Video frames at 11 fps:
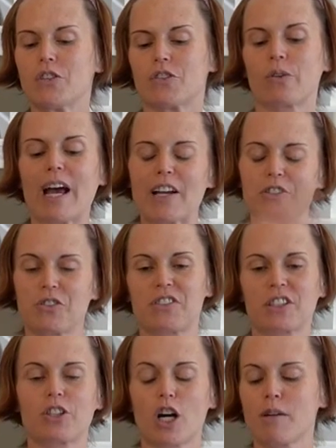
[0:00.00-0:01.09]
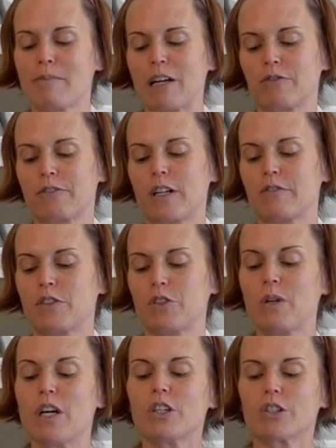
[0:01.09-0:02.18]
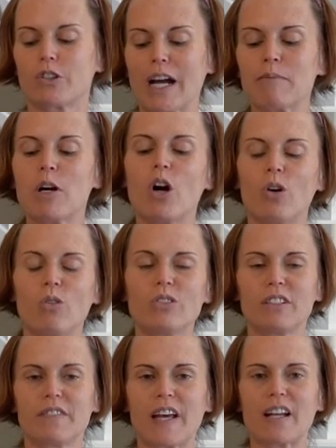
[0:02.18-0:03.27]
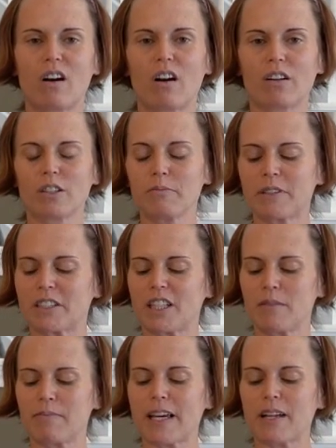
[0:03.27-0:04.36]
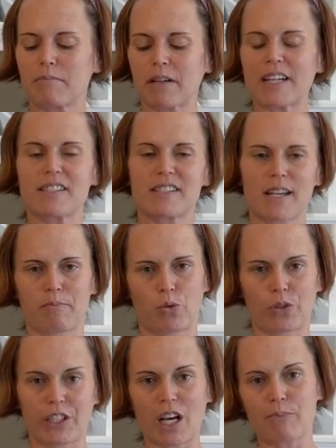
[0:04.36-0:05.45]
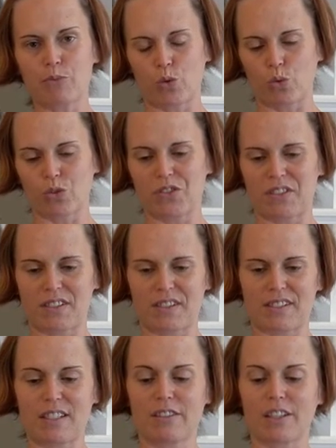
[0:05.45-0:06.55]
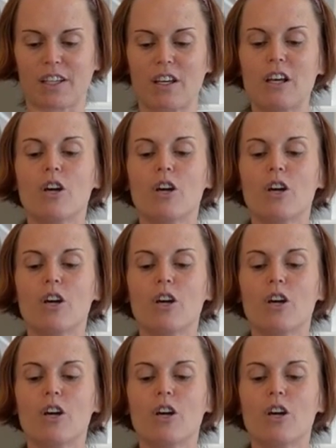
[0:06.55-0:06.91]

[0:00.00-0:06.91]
So as you stick your arm out in front of you, grab a hold of that arm and keep that bicep pointing up towards the ceiling.